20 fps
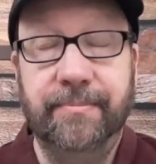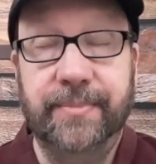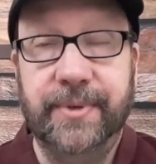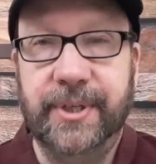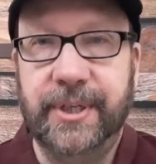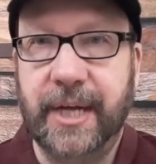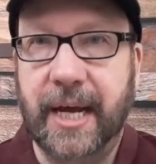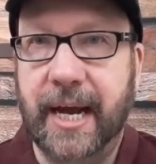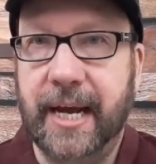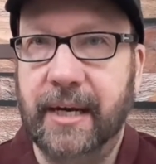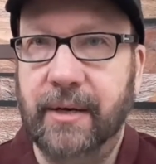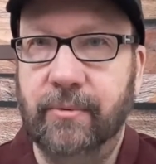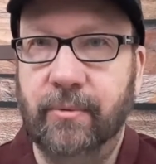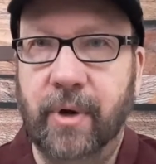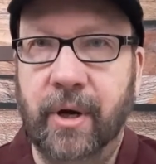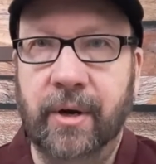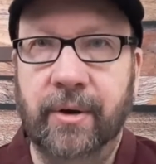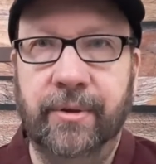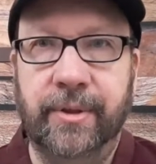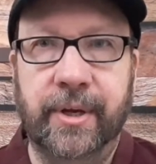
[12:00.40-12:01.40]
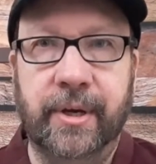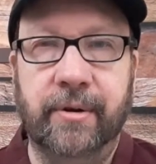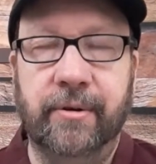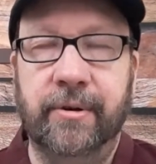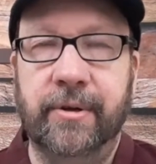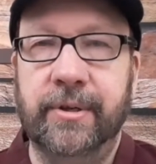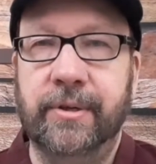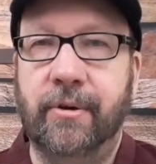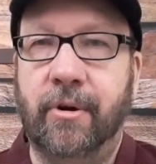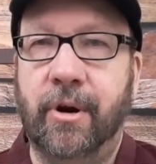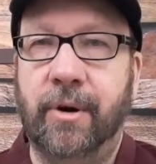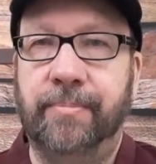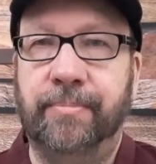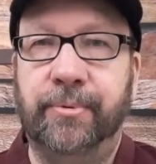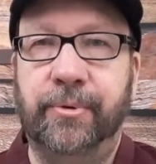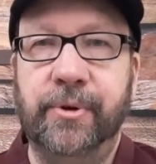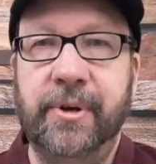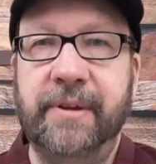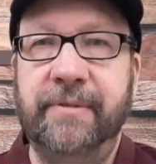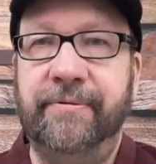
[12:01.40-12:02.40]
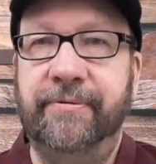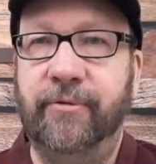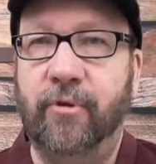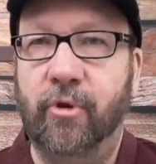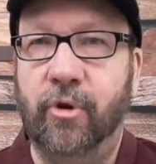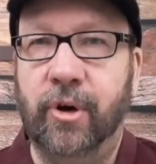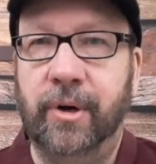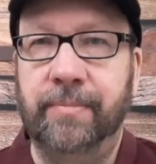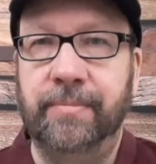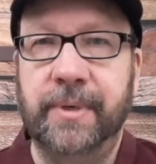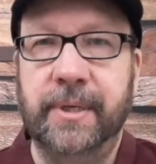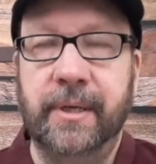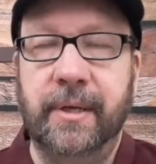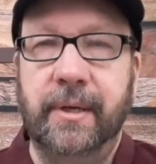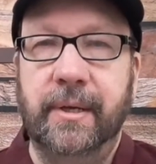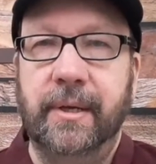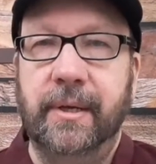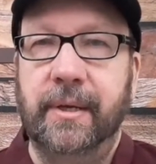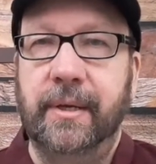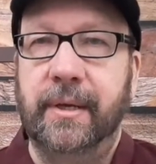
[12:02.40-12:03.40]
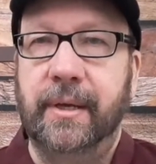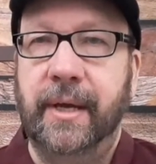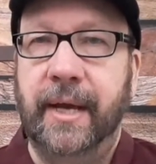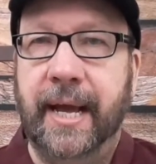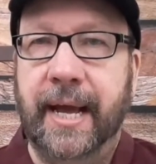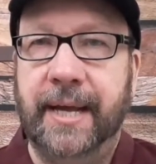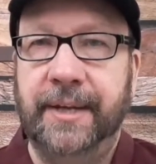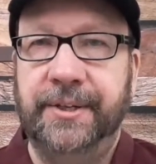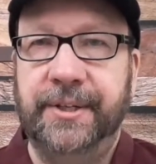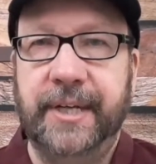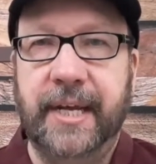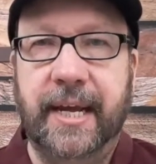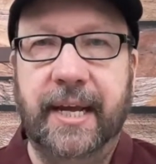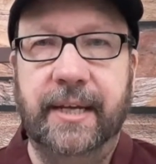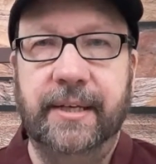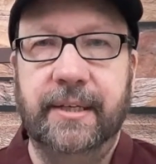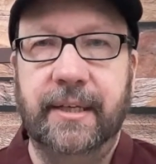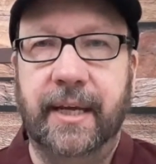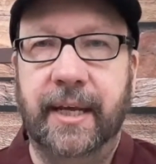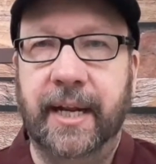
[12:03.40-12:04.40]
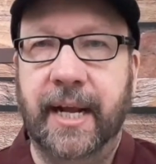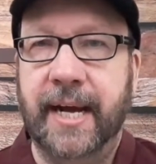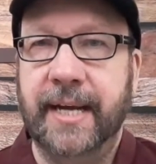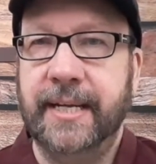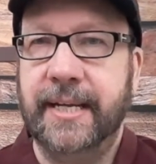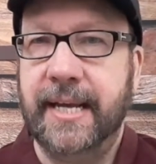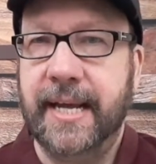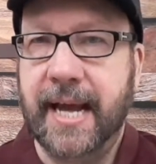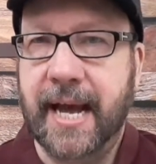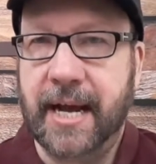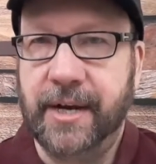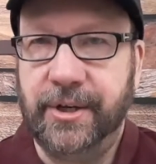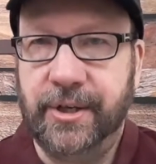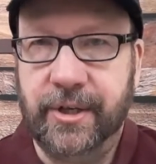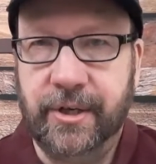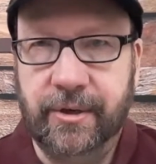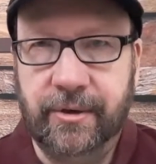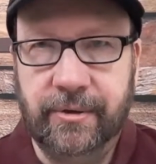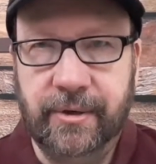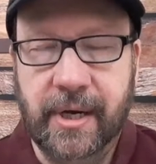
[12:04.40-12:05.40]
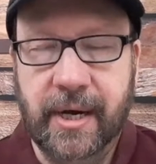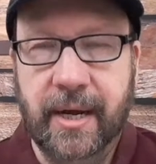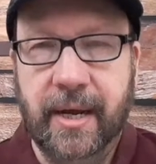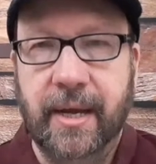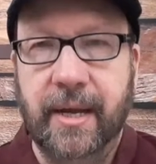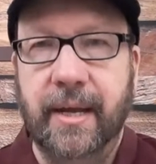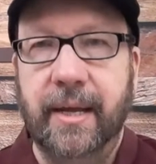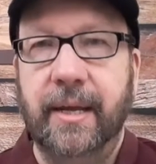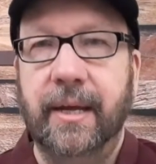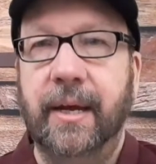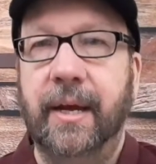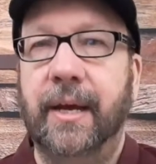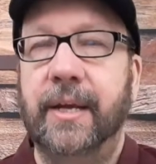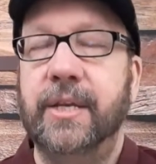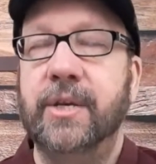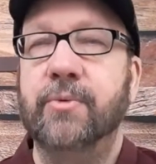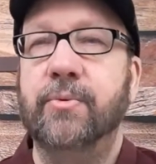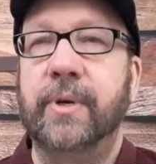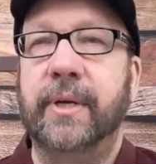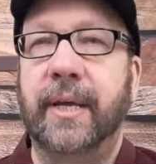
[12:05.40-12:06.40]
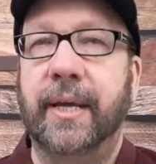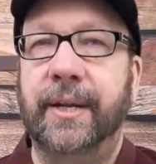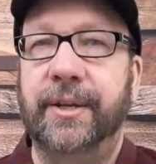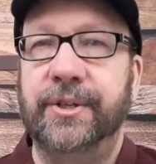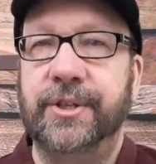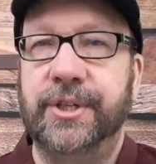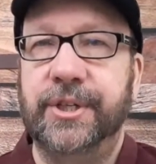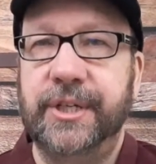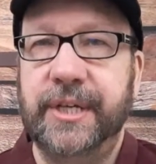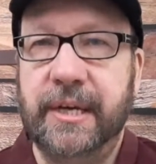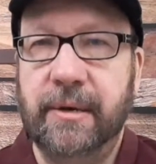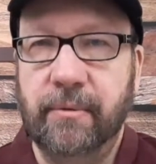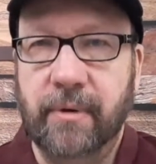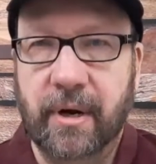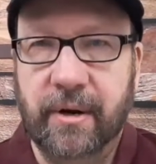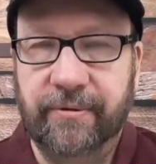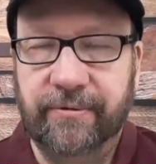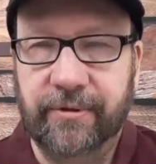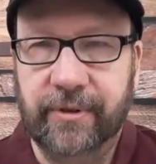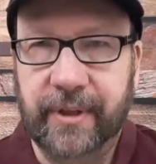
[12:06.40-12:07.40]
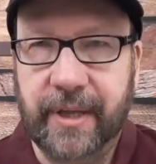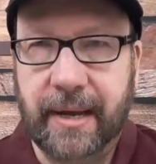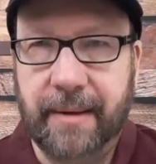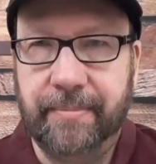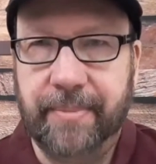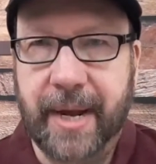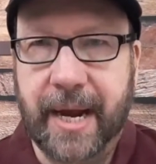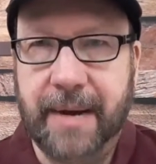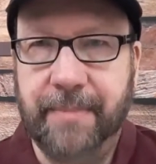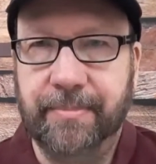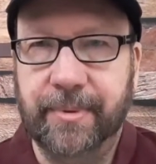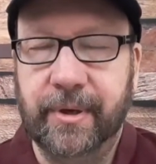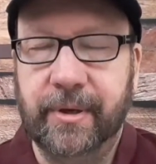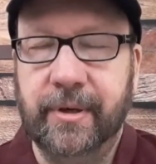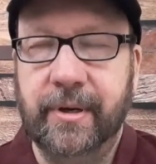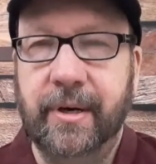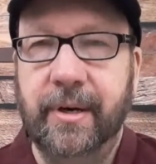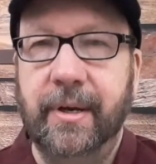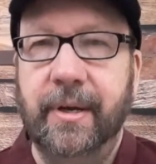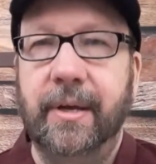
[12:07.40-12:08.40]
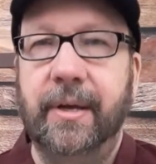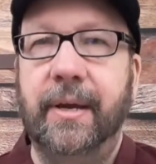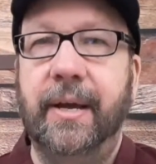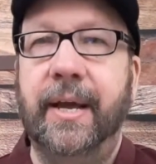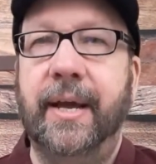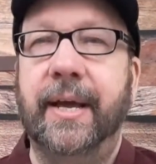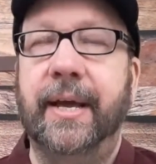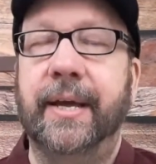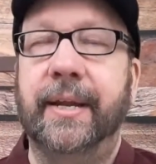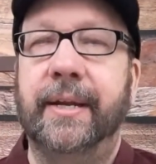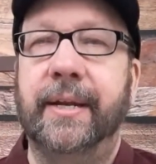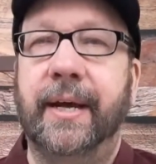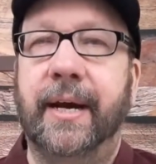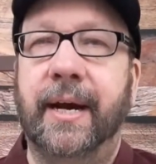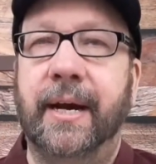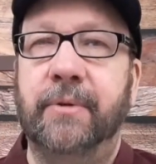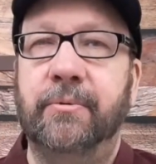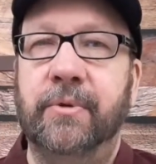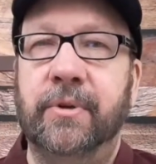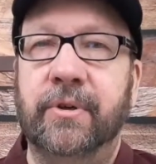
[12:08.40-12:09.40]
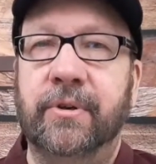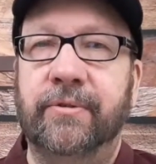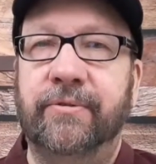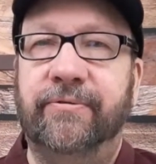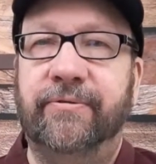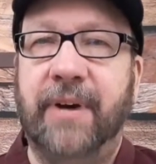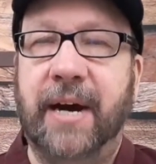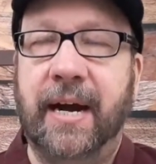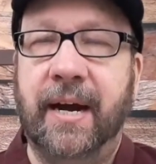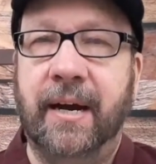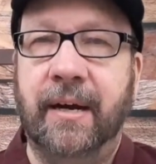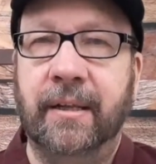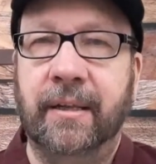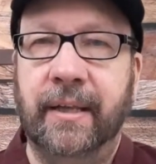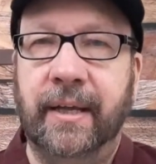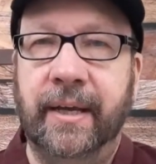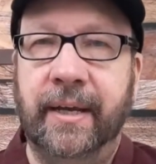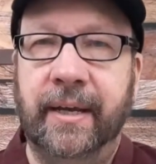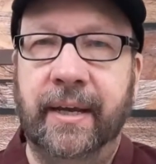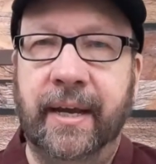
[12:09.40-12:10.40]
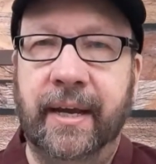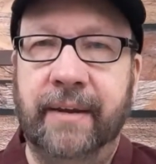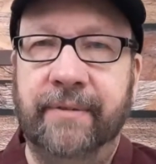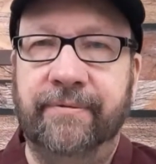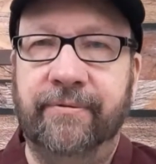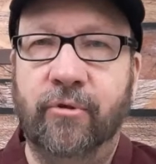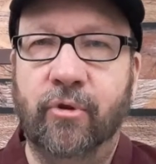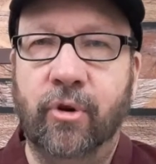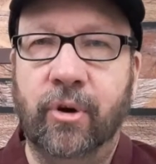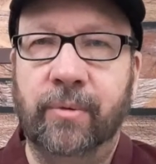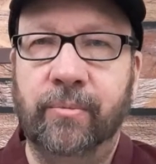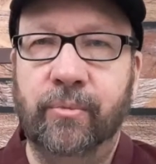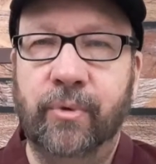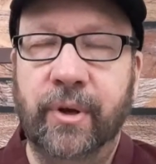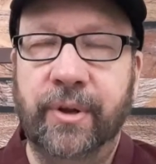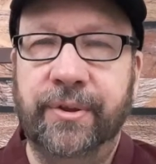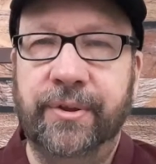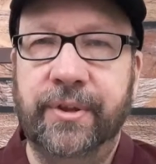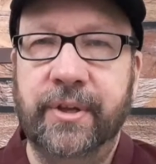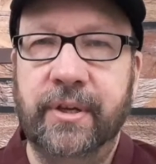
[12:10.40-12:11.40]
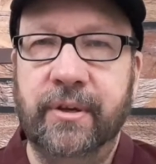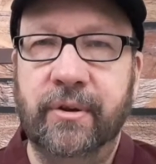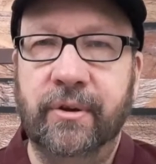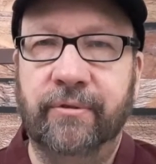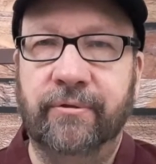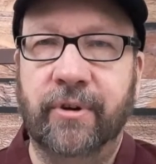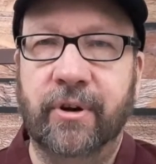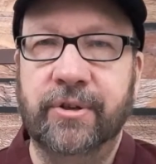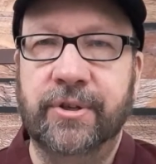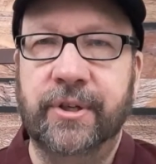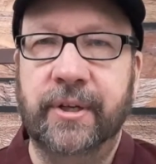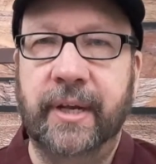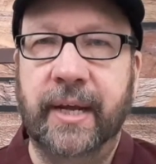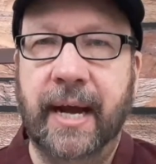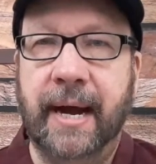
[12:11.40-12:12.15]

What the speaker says: site where there are preformed essays, and I catch you, you will get a 0 for that paper, and I will file a form with the university.